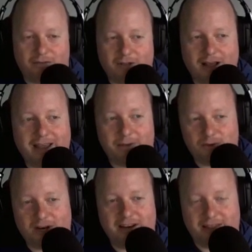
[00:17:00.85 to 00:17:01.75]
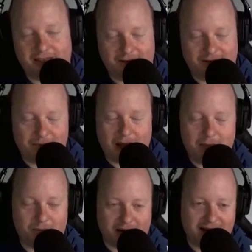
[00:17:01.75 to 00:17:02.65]
On the fly, I'm trying to think of it.
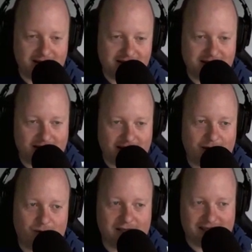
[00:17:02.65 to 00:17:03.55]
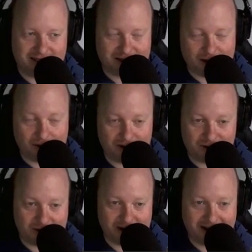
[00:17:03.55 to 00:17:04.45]
My brain is still like really slow
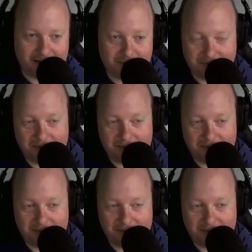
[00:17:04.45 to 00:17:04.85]
this morning.